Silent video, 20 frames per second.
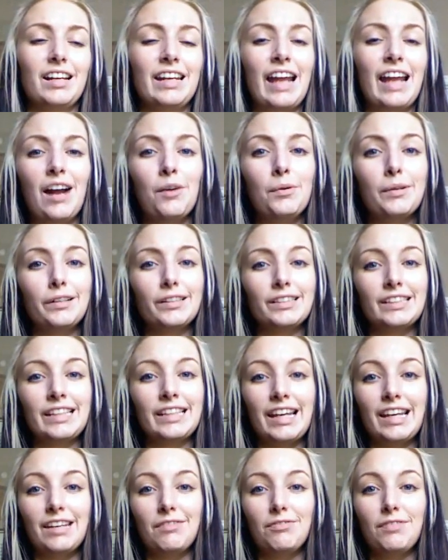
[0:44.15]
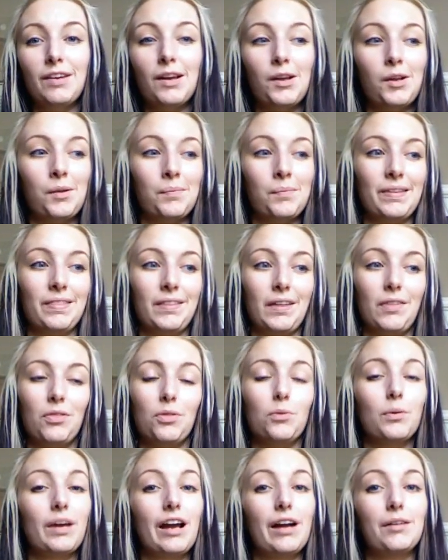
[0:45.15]
an hour to film and then
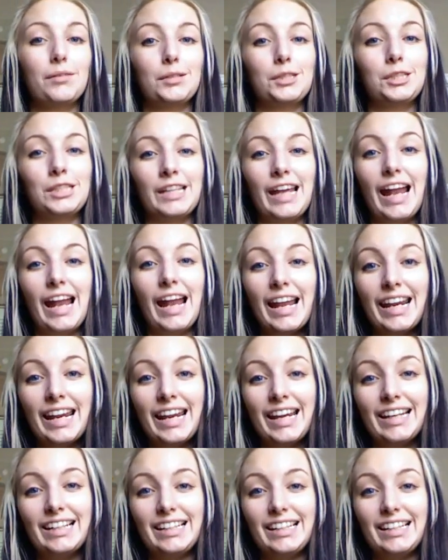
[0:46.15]
3 hours to edit,